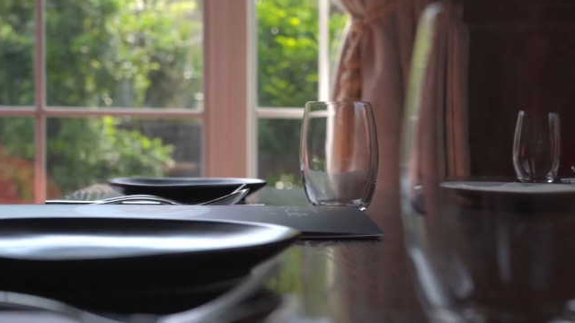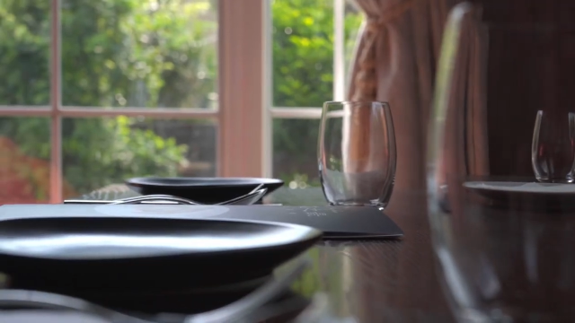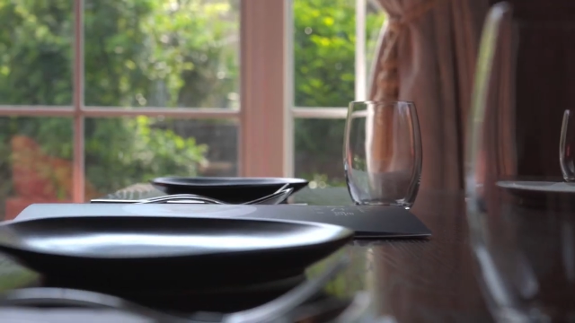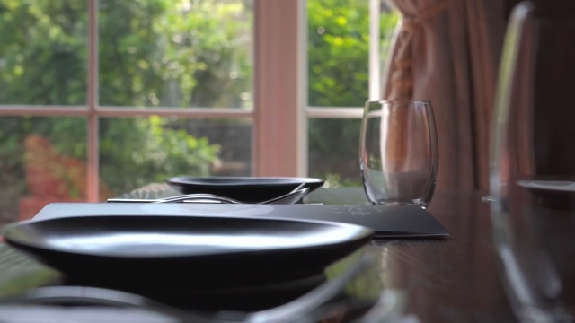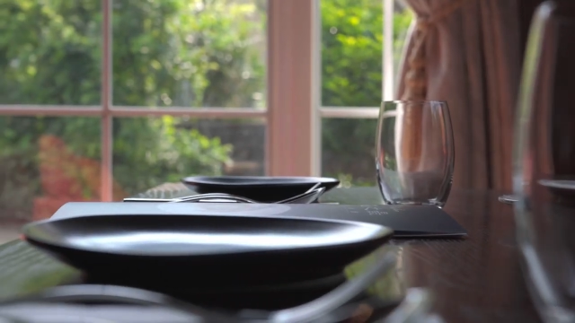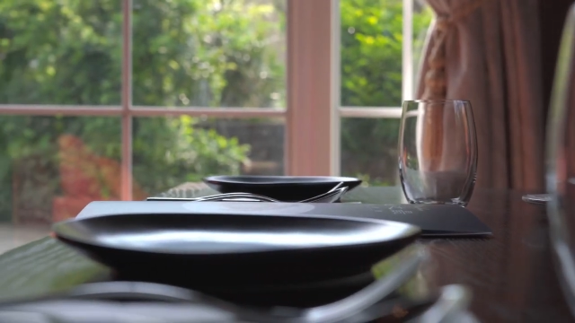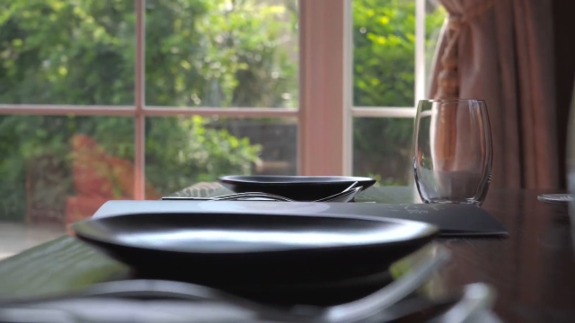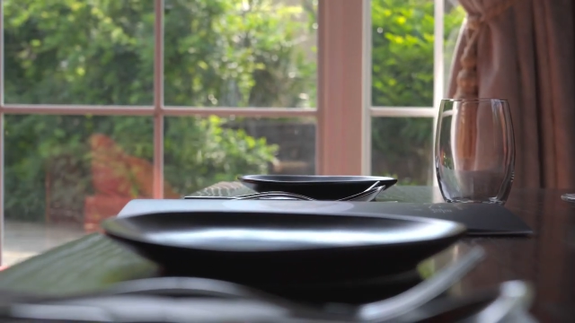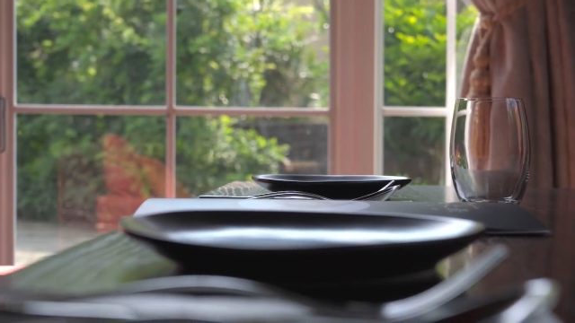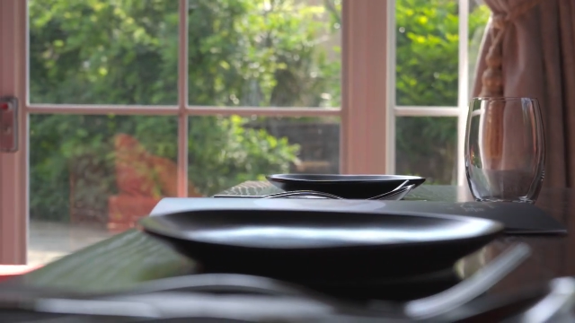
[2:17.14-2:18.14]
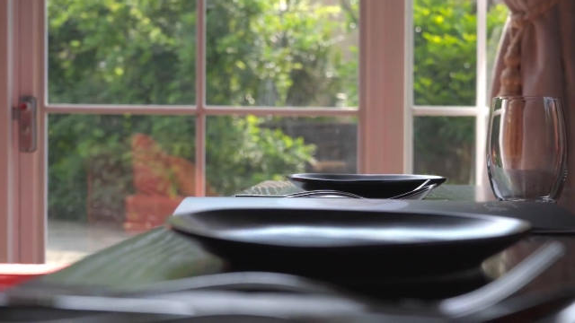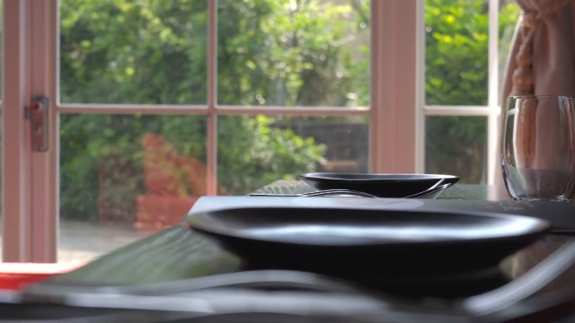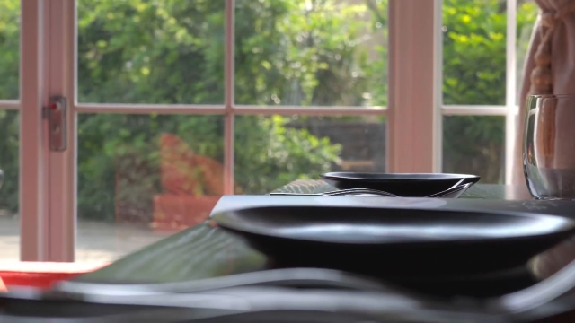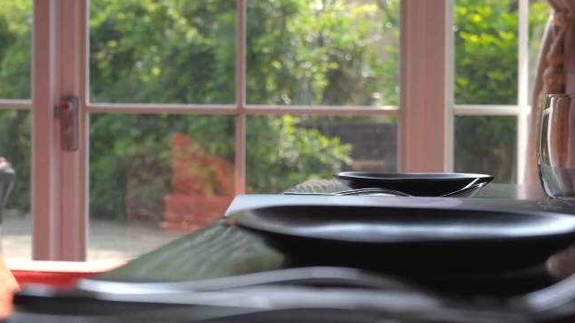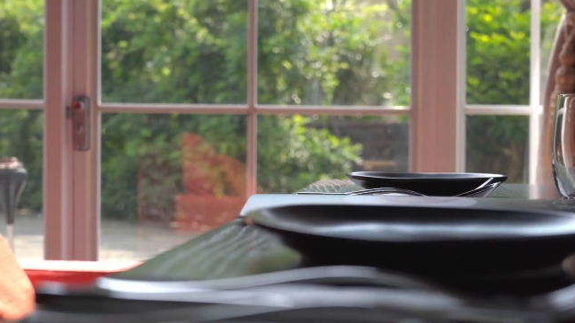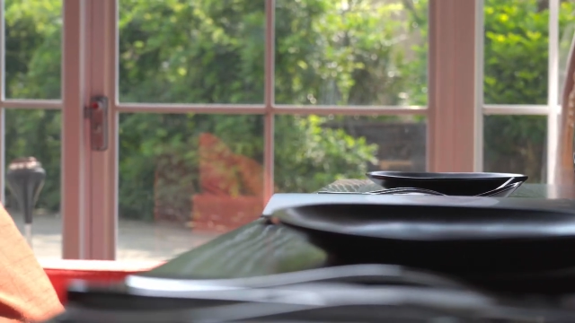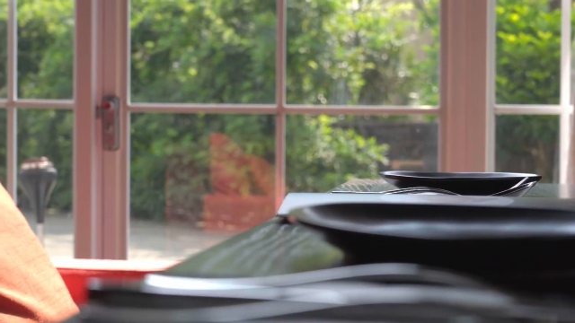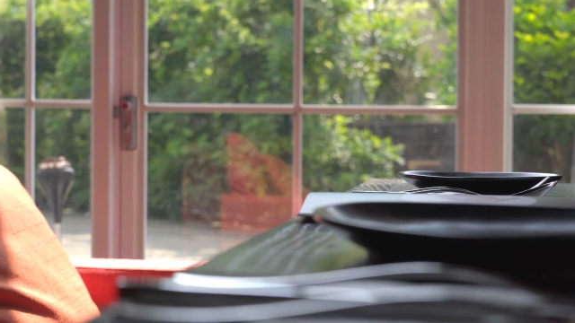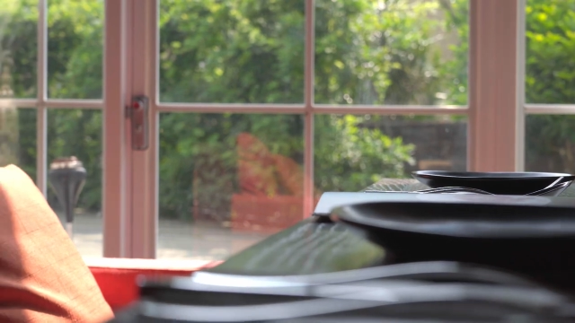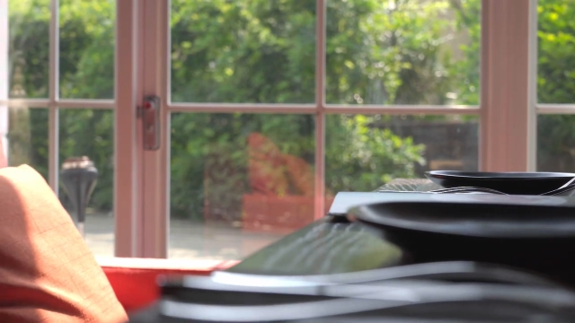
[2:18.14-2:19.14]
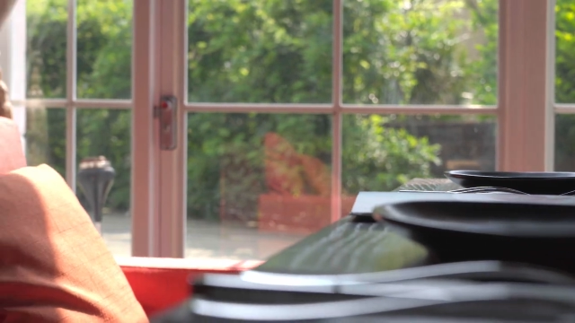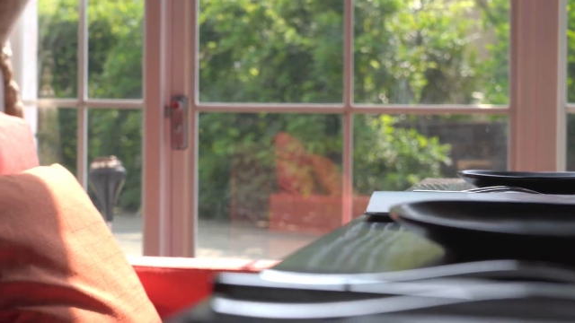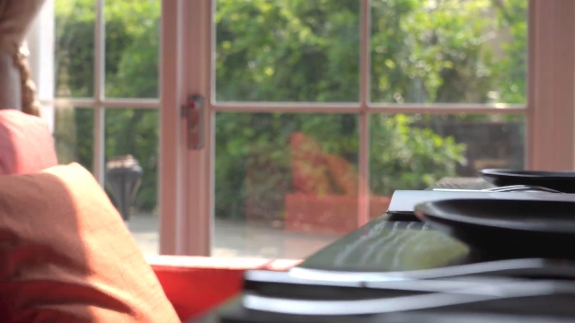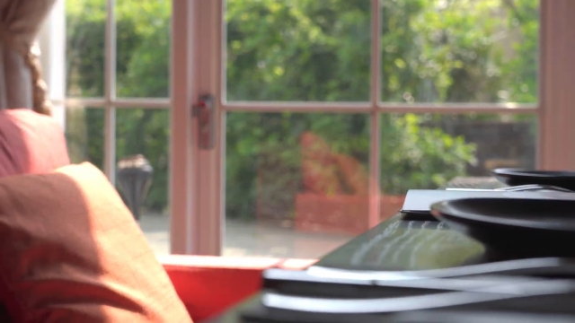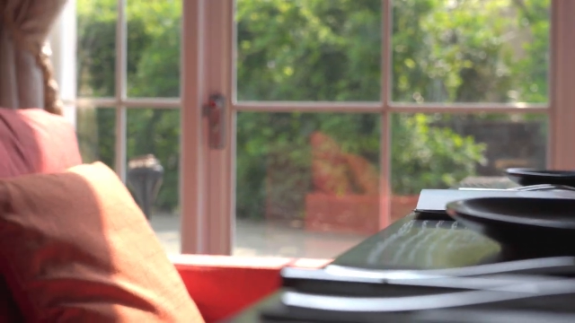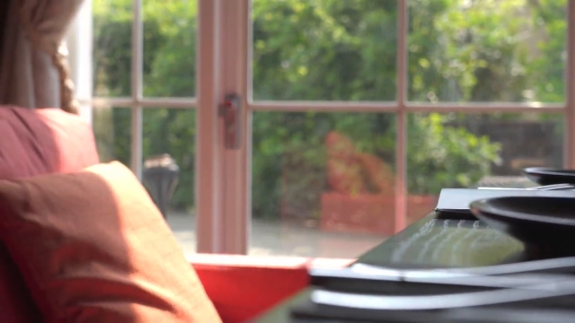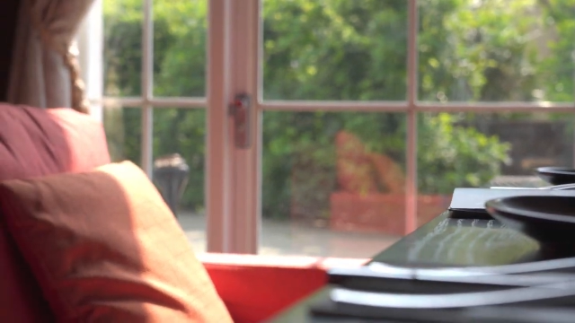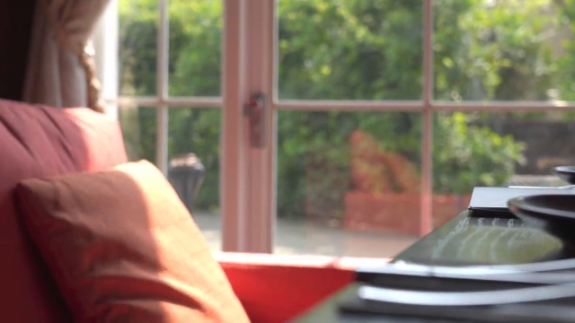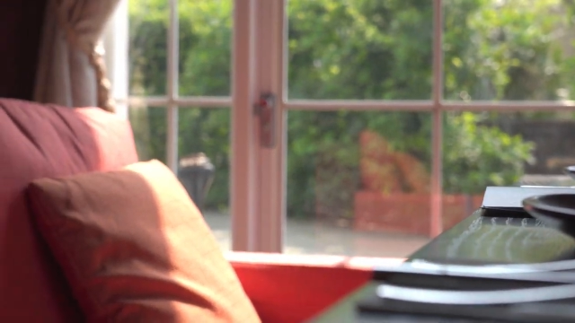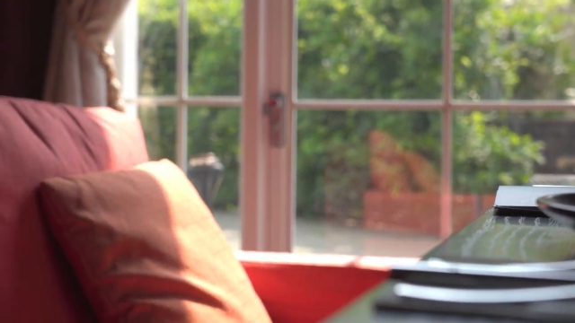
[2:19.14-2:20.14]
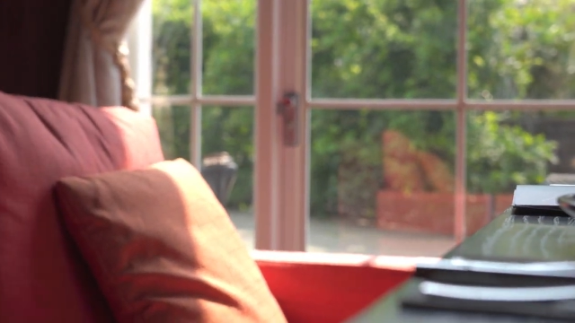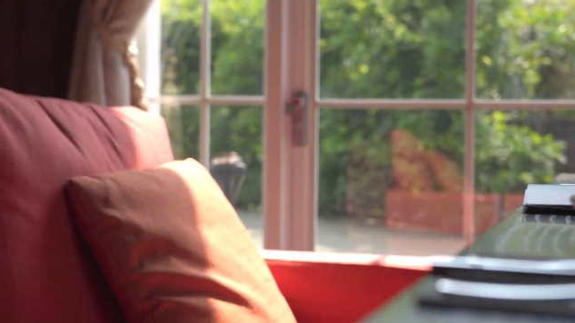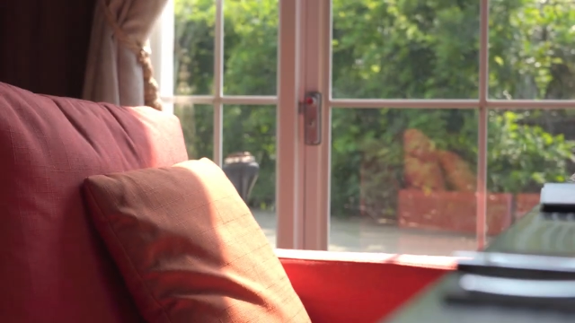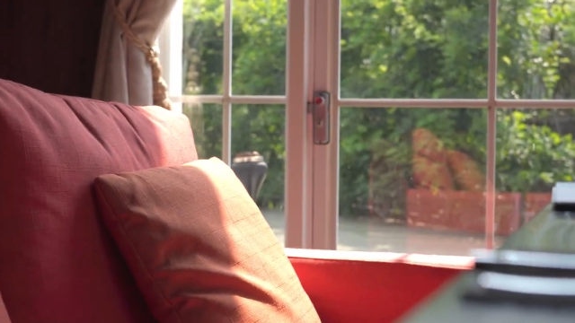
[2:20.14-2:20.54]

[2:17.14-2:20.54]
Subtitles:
Nobody's mouth can be seen.